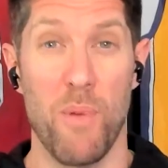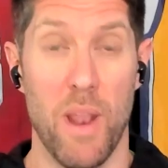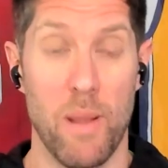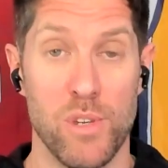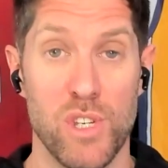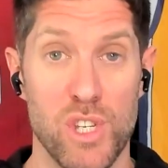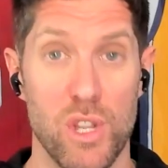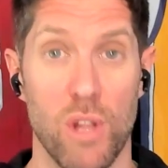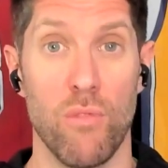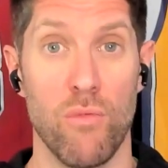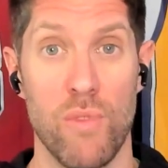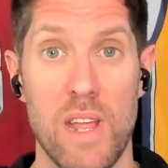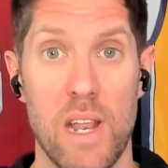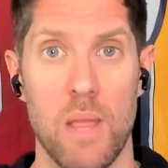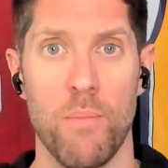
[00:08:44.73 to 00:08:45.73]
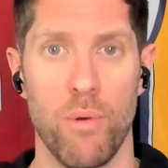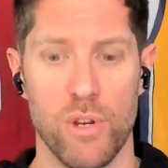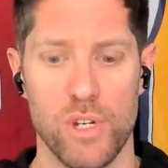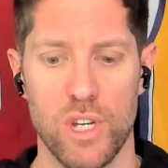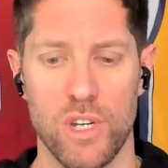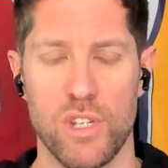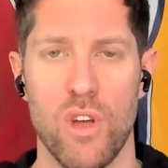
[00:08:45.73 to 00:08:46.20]
off, but I'm still really
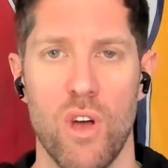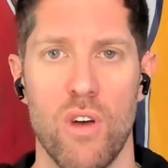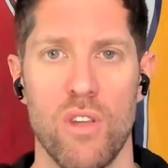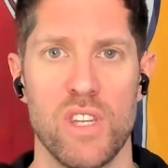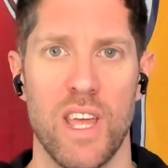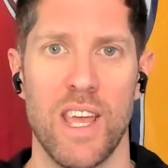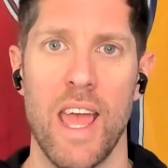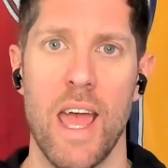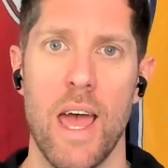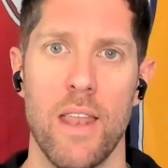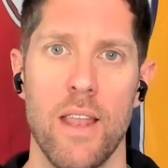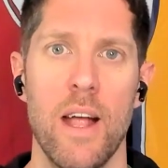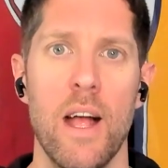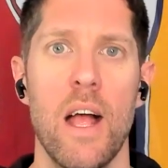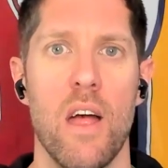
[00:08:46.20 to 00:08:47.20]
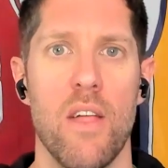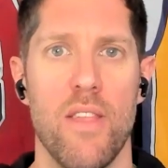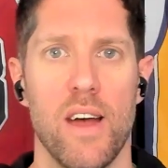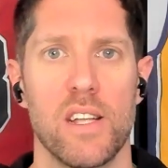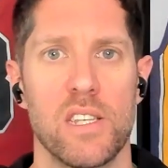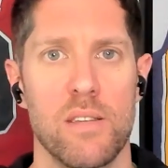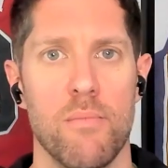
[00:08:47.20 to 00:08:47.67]
pushing as hard as I can,
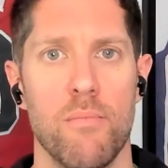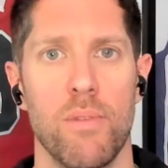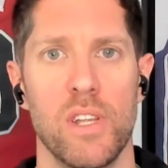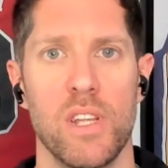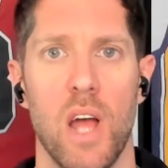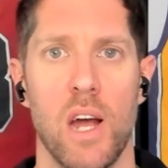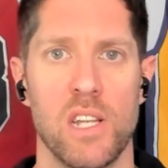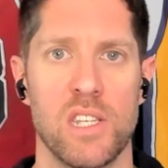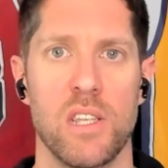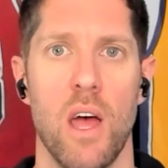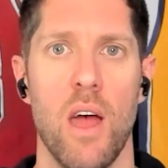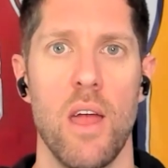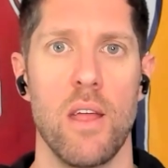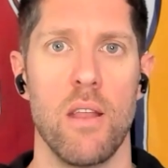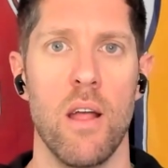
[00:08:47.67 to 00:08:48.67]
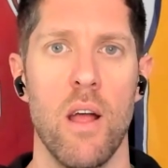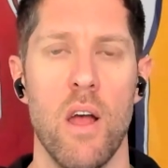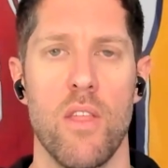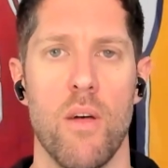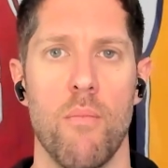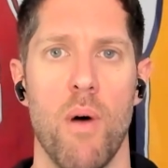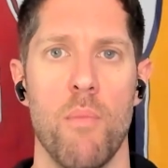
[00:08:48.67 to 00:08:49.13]
that's simply a sign
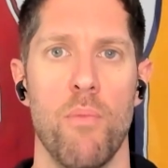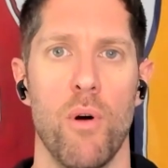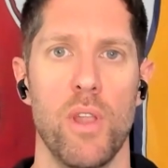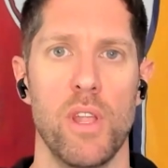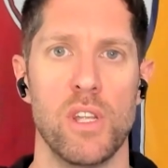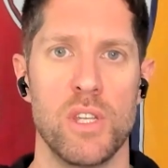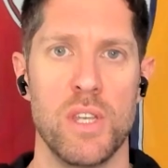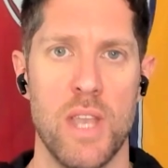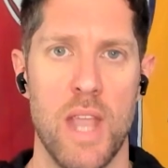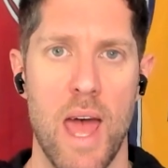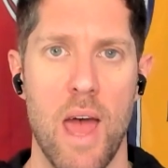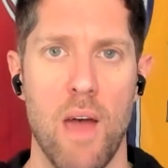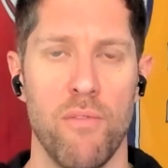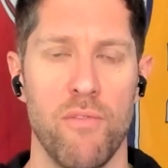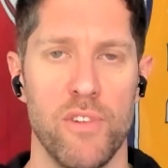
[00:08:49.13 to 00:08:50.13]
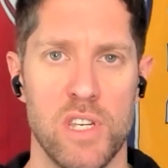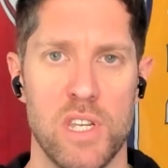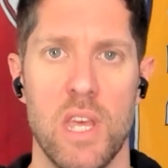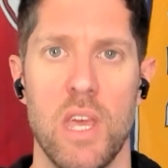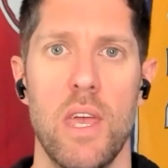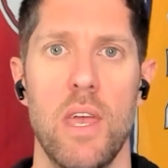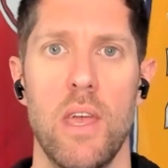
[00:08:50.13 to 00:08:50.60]
that my body's now
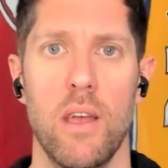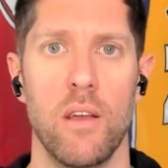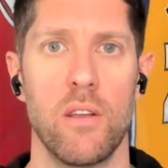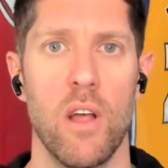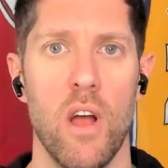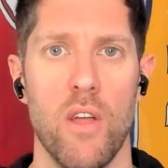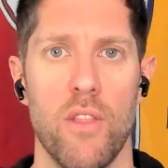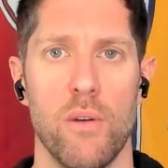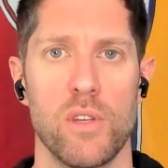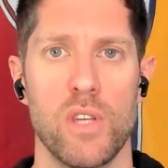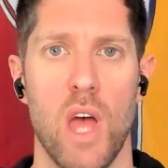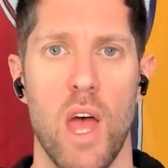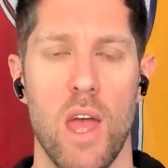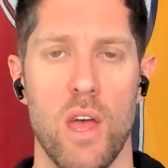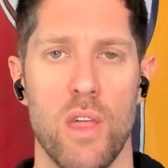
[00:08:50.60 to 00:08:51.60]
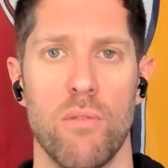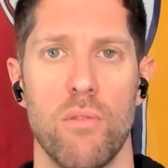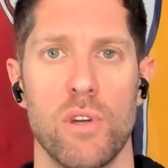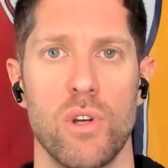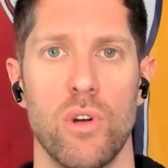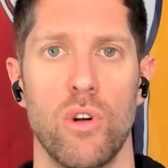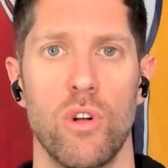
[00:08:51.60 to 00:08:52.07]
fatigued those higher
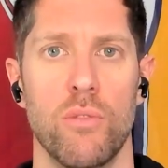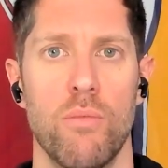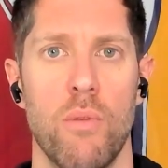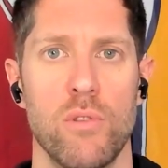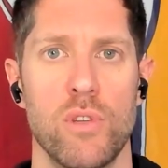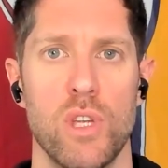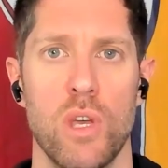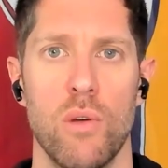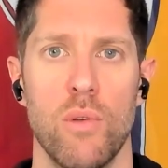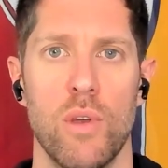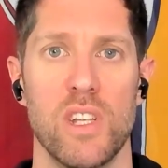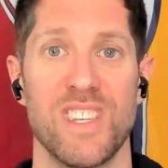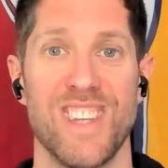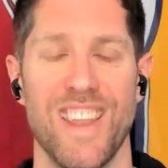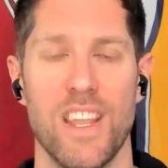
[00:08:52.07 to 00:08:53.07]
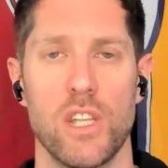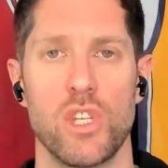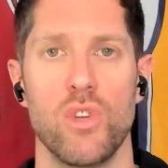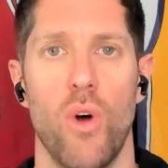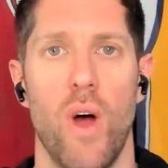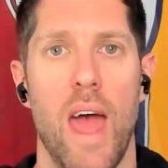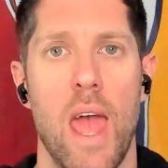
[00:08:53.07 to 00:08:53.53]
threshold motor units and
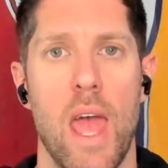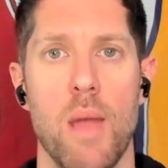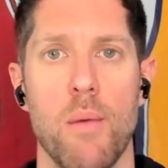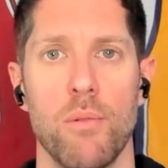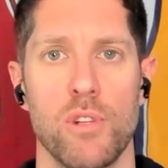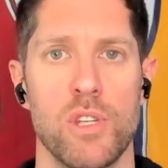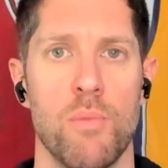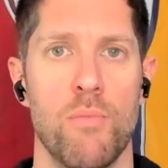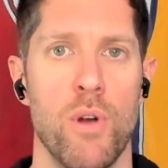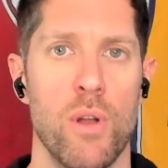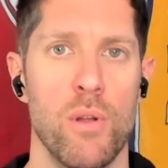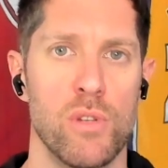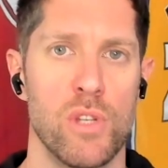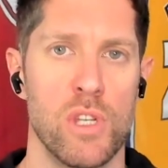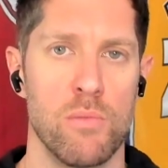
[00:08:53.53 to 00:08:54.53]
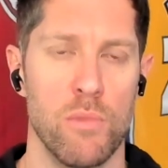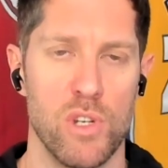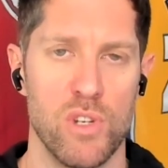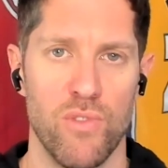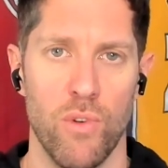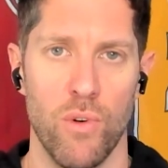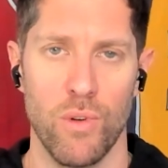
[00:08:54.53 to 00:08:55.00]
it's not able to produce as
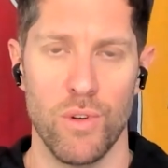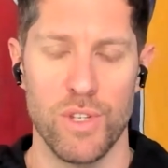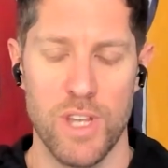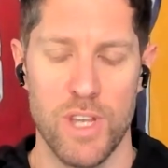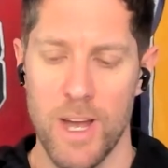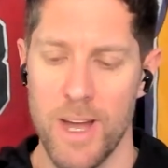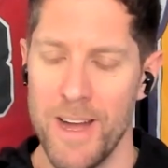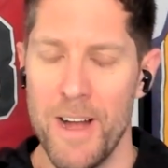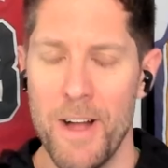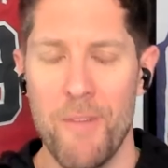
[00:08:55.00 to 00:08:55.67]
much force.